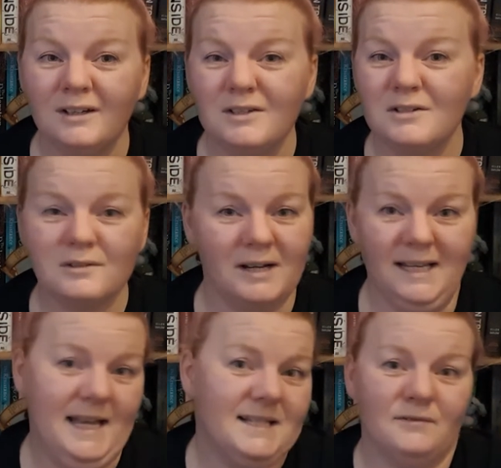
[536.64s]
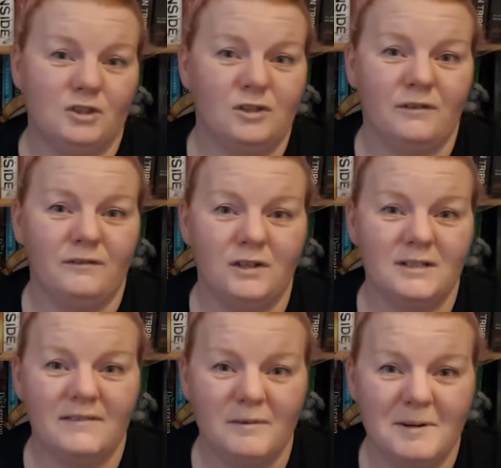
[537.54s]
So I guess I've just confused
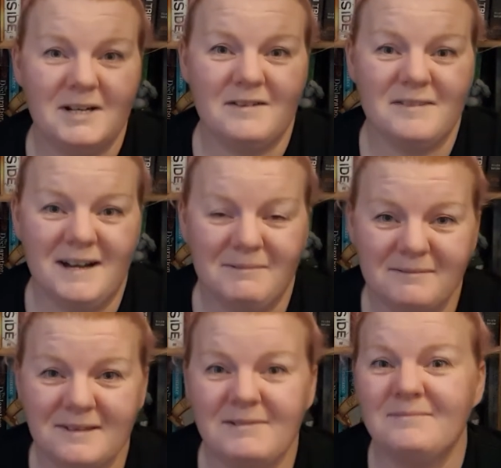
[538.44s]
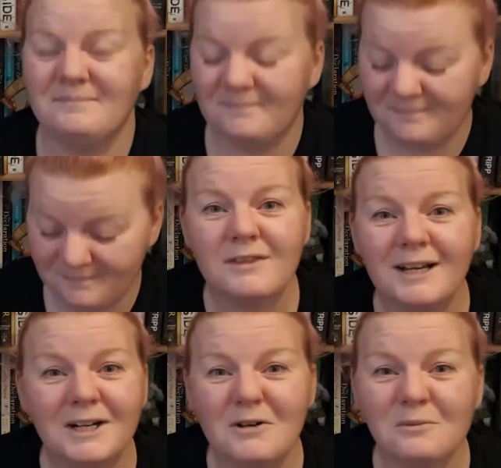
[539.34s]
everybody on that though.
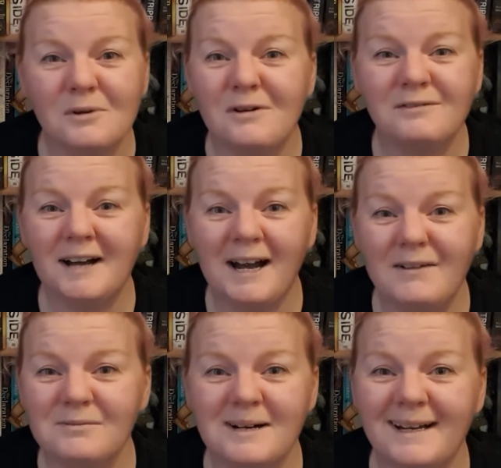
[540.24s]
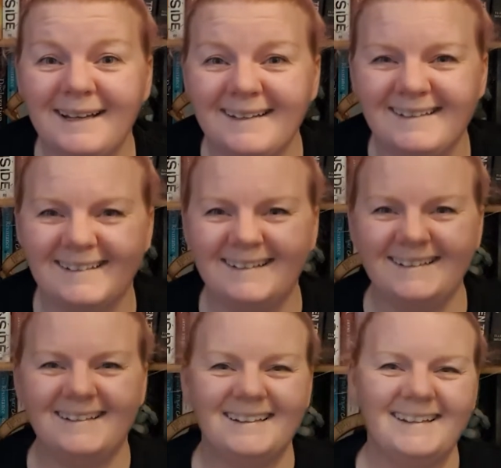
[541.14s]
Thank God we're over halfway.
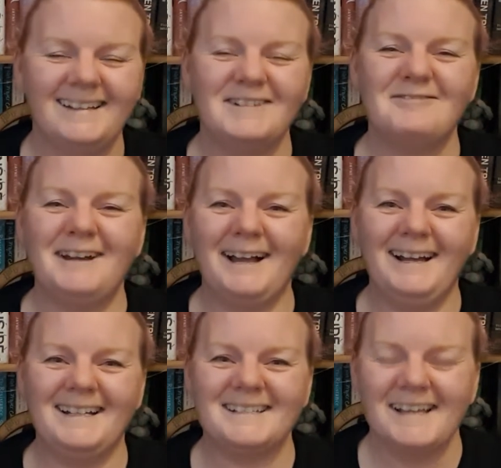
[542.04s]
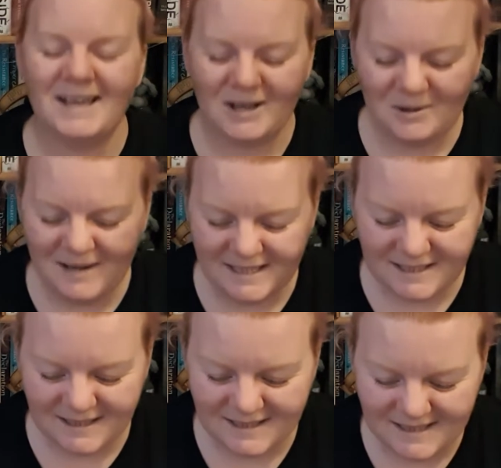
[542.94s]
Right,
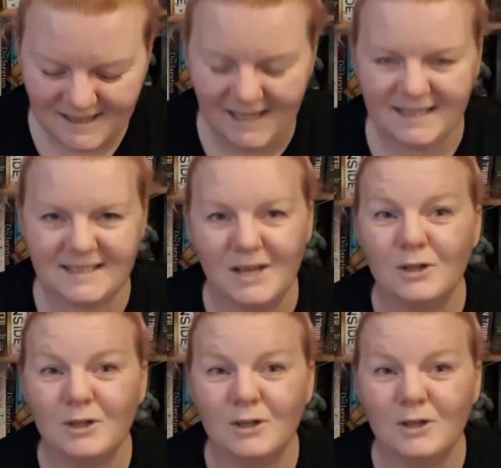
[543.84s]
question 6.